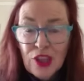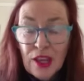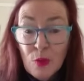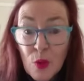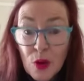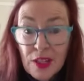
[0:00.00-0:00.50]
They
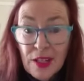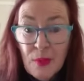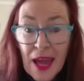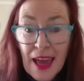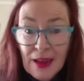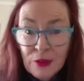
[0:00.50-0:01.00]
want
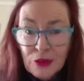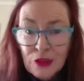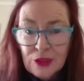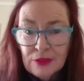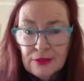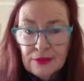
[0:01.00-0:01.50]
him out
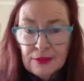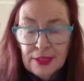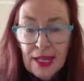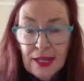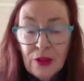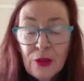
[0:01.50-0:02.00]

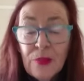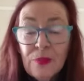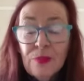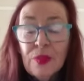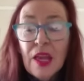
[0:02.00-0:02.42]
now